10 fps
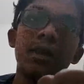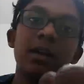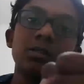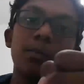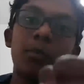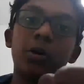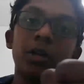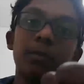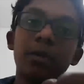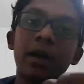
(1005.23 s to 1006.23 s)
is a
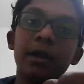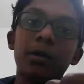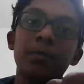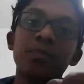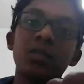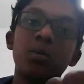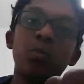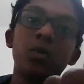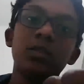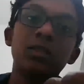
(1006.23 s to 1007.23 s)
potted plant
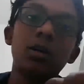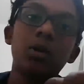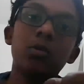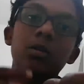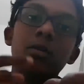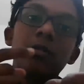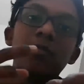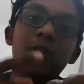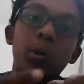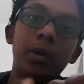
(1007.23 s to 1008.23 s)
without
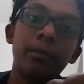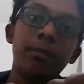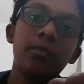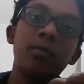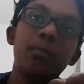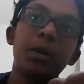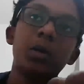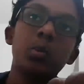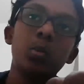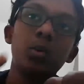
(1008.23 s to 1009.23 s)
phloem but
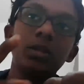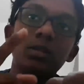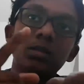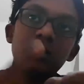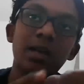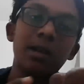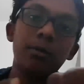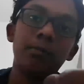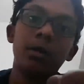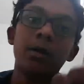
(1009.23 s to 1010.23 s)
with
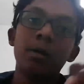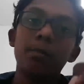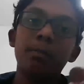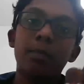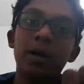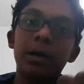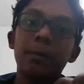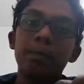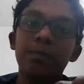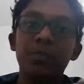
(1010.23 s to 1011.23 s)
xylem. But
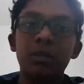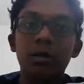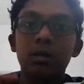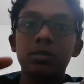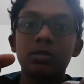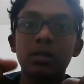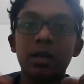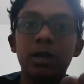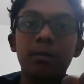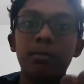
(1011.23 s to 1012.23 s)
the
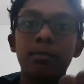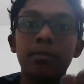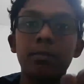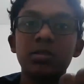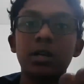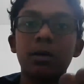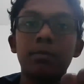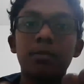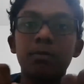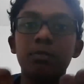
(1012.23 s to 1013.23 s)
second setup
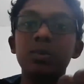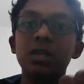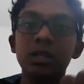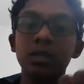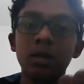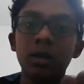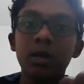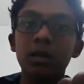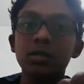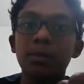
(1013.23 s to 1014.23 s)
B
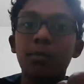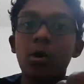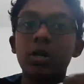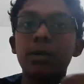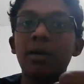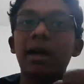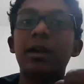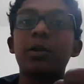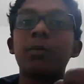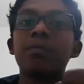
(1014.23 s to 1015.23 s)
is a potted
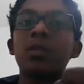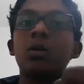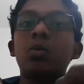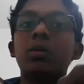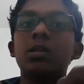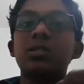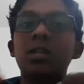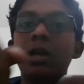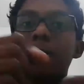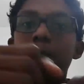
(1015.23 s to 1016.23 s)
plant with the
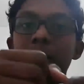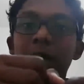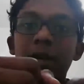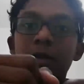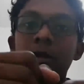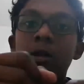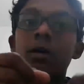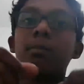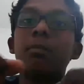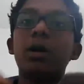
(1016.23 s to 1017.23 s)
same plant
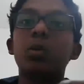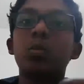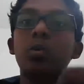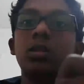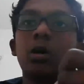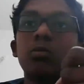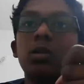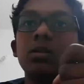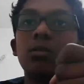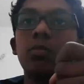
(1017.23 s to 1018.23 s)
but with
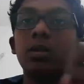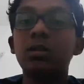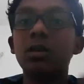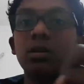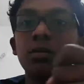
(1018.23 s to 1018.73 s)
the